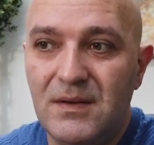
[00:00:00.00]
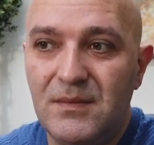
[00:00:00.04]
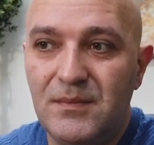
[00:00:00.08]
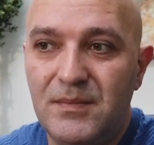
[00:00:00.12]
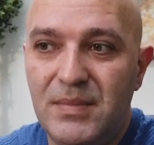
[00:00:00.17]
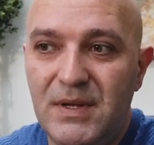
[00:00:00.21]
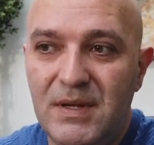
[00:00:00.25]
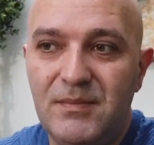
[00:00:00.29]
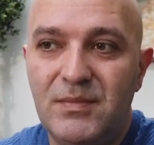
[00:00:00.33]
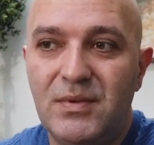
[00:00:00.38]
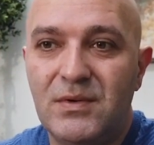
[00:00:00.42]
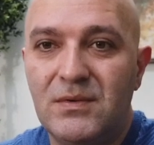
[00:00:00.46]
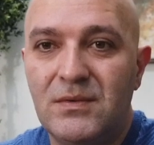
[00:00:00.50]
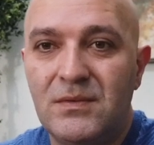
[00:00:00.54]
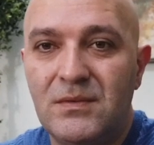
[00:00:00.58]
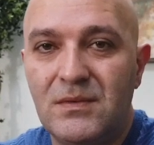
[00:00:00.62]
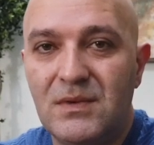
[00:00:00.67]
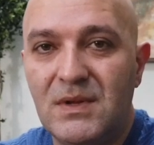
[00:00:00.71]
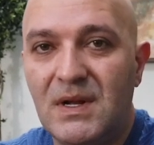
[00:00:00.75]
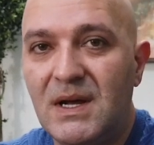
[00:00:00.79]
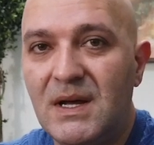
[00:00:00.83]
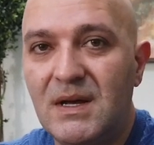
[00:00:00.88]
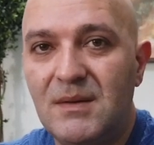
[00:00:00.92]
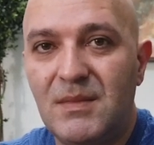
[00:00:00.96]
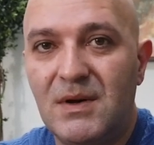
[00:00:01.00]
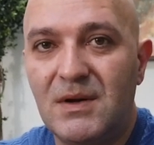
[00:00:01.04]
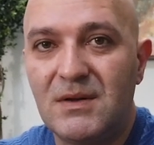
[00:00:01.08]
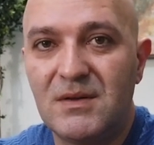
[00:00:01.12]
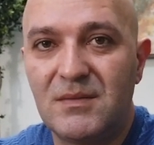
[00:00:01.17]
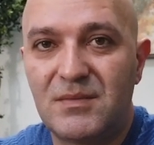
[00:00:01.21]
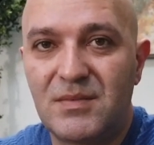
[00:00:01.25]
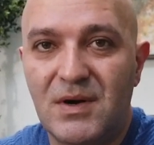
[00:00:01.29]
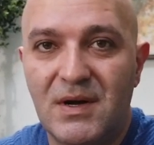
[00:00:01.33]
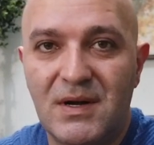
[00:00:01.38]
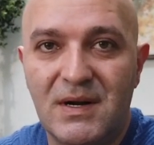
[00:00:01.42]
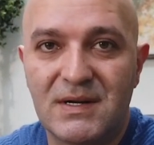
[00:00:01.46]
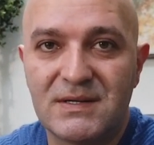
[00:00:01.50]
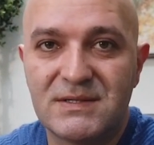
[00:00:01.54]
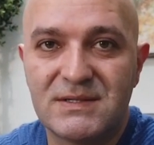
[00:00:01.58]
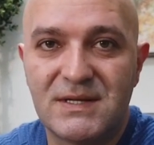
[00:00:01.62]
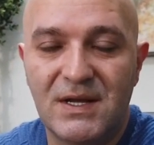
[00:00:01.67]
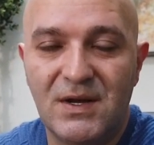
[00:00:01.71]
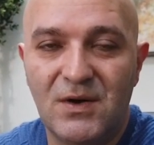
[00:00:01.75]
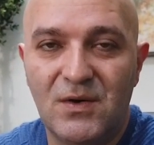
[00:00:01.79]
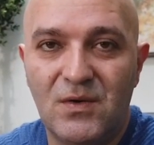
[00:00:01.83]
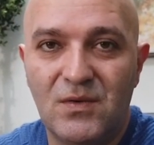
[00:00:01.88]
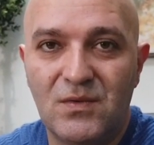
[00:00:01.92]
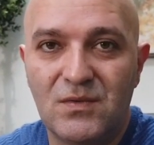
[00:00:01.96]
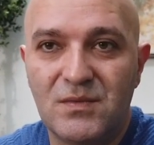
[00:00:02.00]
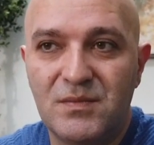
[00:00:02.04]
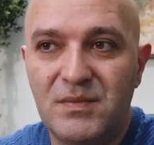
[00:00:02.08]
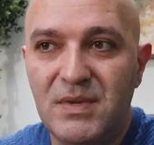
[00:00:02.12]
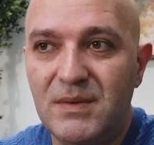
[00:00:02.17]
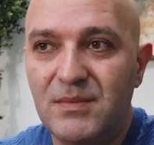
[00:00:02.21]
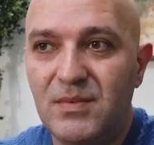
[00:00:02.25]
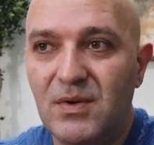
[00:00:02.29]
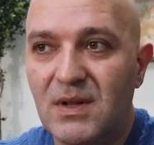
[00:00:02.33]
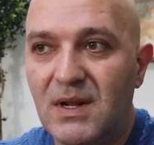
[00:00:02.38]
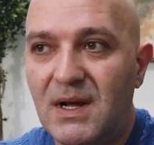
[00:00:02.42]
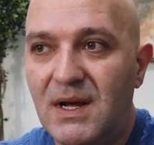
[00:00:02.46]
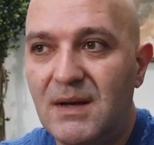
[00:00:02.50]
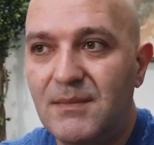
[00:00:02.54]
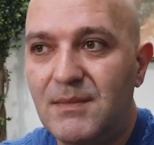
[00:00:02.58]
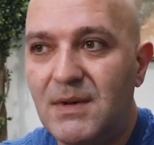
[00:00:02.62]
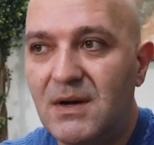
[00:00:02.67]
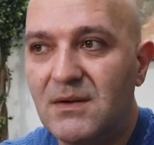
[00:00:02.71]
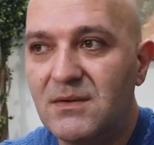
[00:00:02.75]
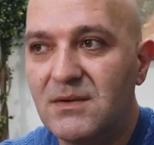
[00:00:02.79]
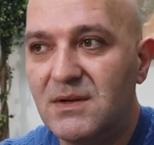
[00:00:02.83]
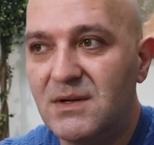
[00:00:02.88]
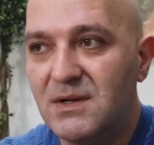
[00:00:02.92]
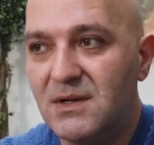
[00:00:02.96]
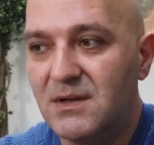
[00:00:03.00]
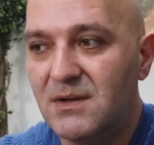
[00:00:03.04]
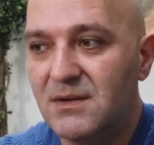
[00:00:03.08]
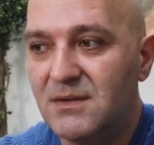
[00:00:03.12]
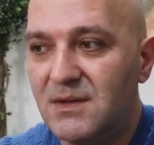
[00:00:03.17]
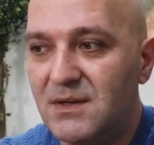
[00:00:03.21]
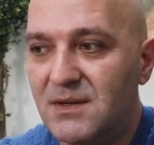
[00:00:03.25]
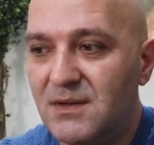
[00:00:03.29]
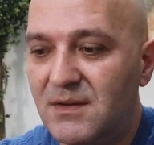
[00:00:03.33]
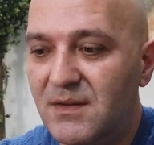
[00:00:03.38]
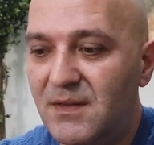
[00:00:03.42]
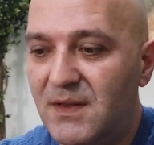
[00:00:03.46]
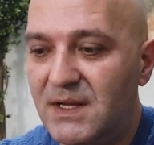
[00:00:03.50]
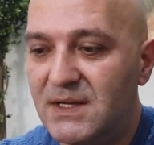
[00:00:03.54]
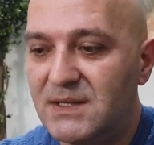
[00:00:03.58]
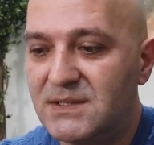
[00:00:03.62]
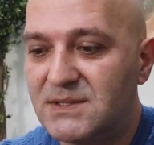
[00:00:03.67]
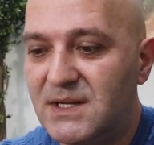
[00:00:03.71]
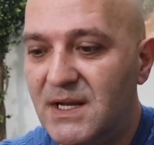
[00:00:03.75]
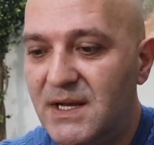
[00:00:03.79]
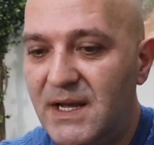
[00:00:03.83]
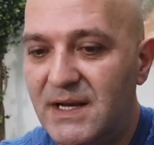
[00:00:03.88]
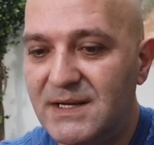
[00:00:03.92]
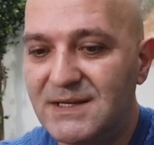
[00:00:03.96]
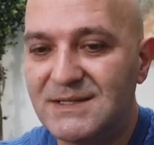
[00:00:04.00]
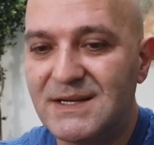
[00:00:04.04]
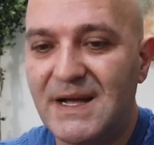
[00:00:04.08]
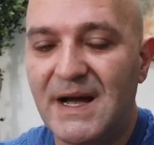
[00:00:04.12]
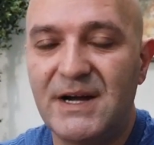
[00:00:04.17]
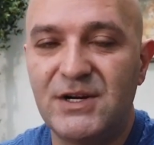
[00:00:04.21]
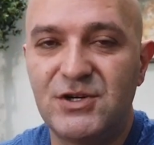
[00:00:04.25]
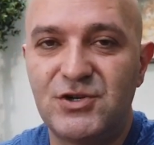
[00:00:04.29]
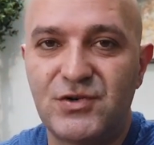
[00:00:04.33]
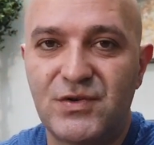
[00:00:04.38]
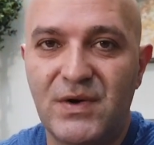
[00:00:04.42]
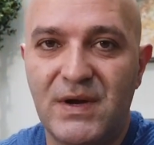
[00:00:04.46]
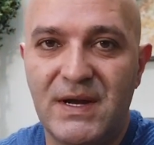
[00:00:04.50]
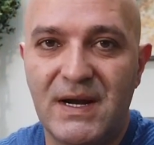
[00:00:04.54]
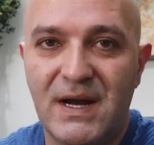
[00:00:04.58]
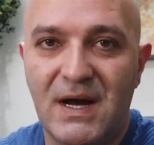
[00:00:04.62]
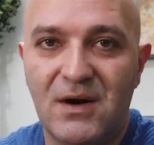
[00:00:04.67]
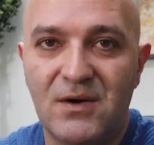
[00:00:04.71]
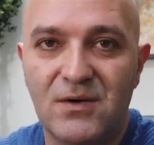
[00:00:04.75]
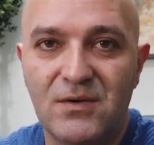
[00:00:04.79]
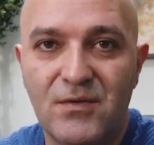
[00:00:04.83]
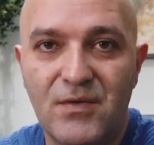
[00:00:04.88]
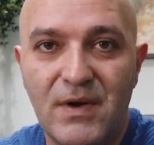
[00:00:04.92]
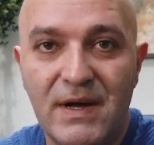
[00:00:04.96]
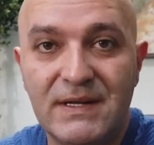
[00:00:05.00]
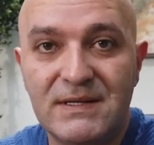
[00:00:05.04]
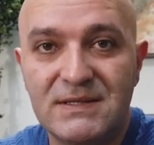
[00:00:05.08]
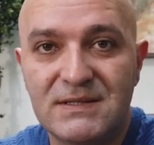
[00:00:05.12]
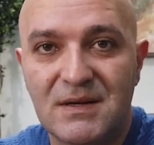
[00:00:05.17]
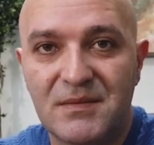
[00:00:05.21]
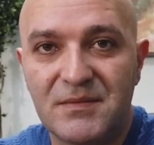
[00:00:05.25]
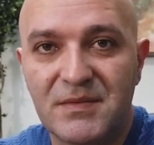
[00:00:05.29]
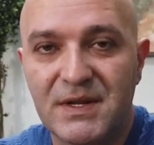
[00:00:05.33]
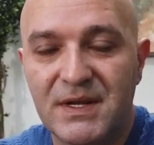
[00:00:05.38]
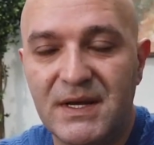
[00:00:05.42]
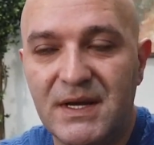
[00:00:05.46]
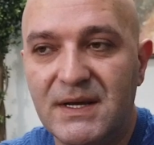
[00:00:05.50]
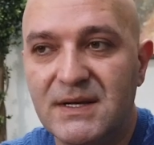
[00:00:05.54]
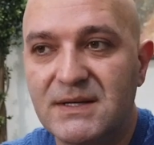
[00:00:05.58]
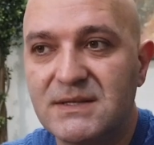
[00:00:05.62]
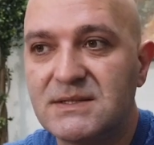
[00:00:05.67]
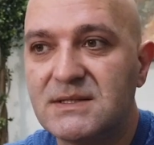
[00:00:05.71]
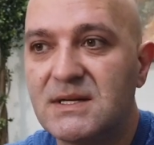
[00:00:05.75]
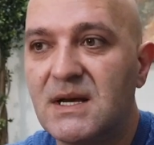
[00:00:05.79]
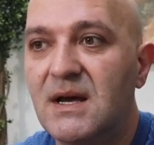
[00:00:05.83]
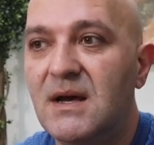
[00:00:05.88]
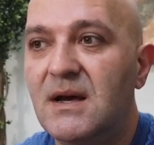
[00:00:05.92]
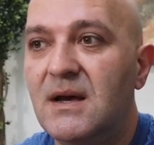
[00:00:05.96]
People lie about the products they own. People lie about the things. They exaggerate how great something is.